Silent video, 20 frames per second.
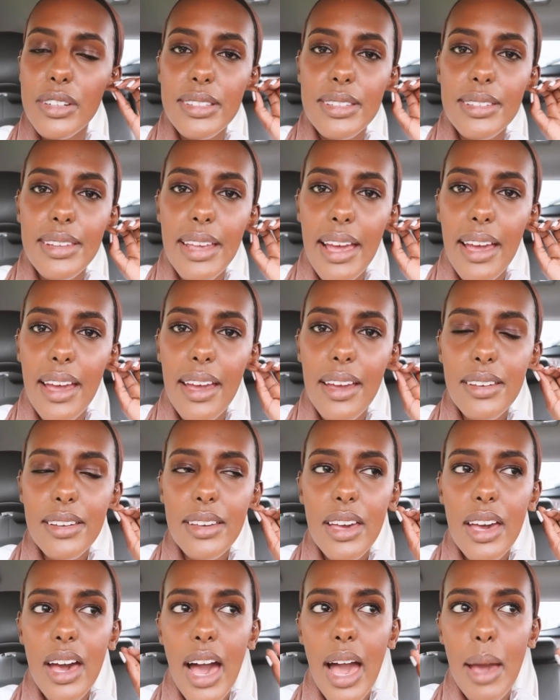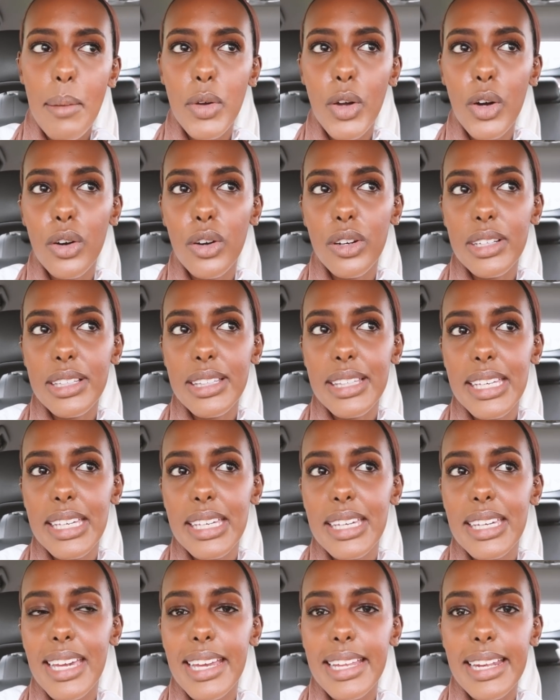Thursday. I'm
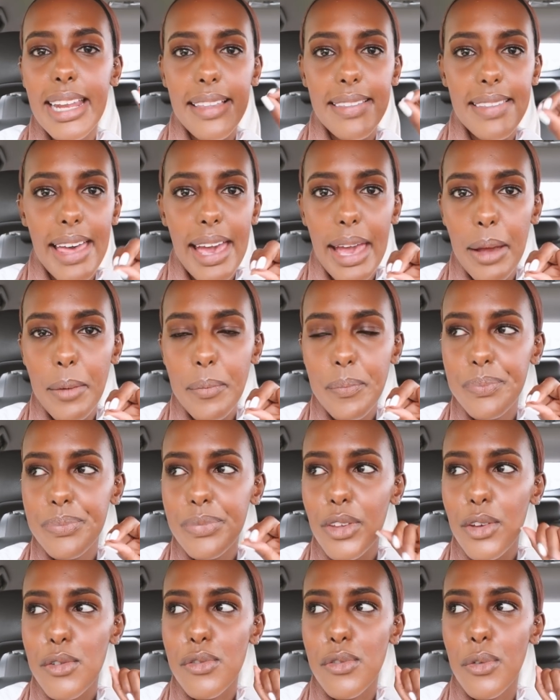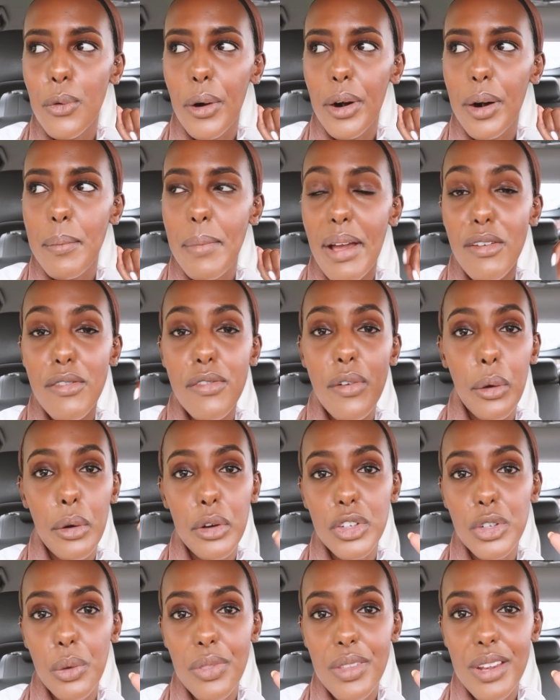currently in LA for my
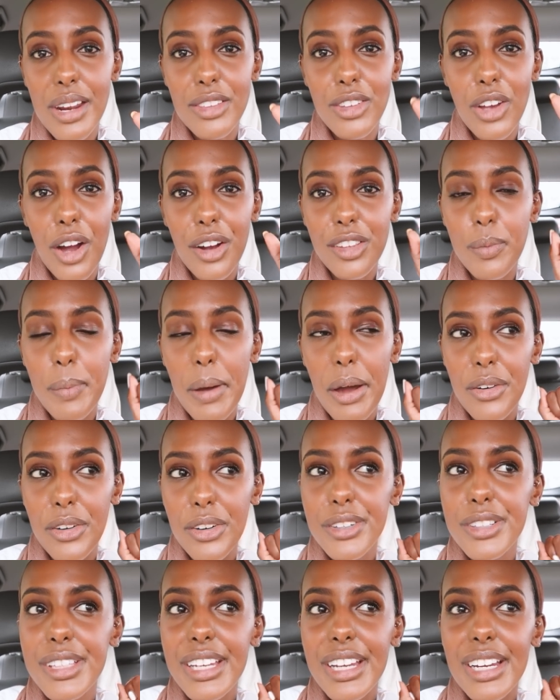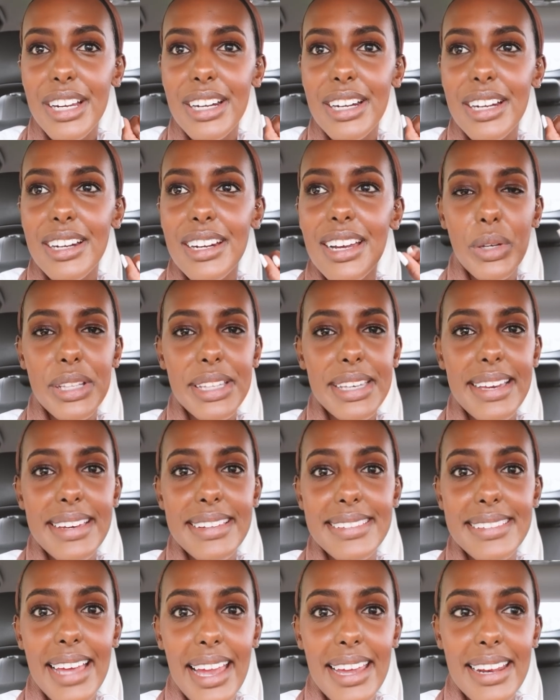photo shoot that I talked about earlier. Really
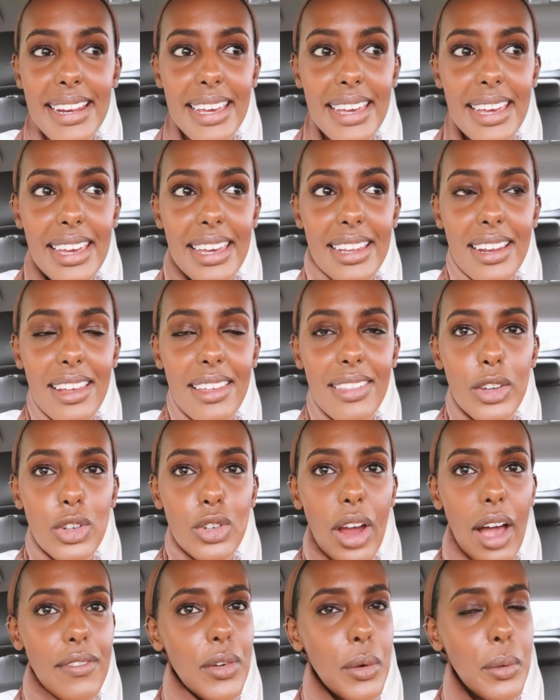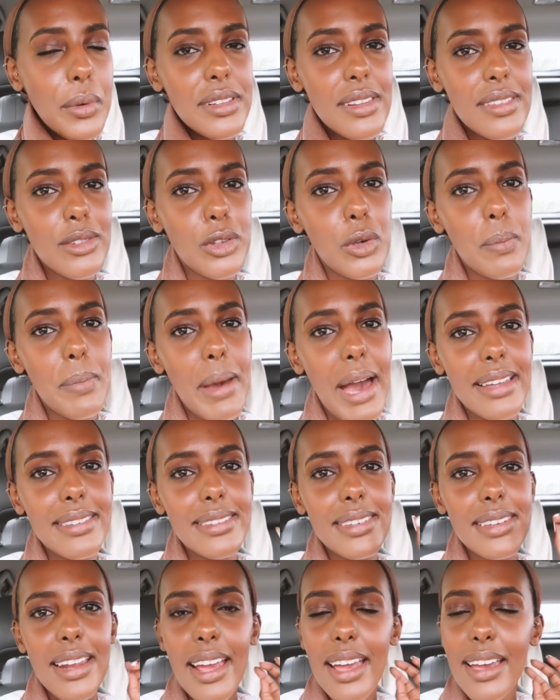excited. The traffic wasn't too
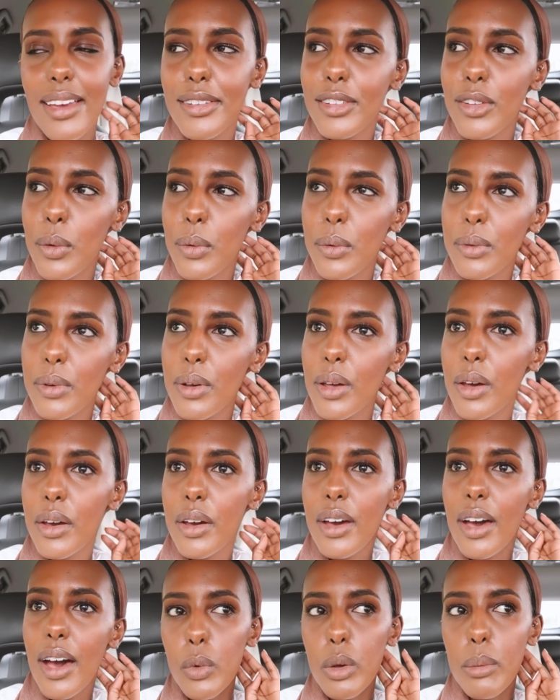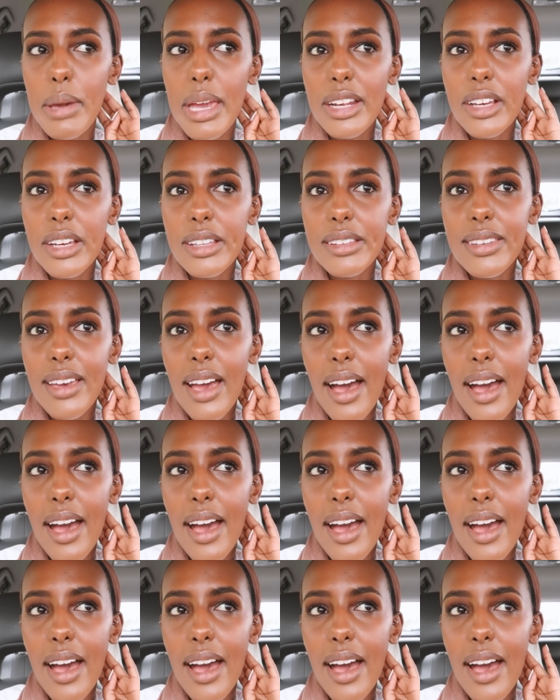bad today, so we made good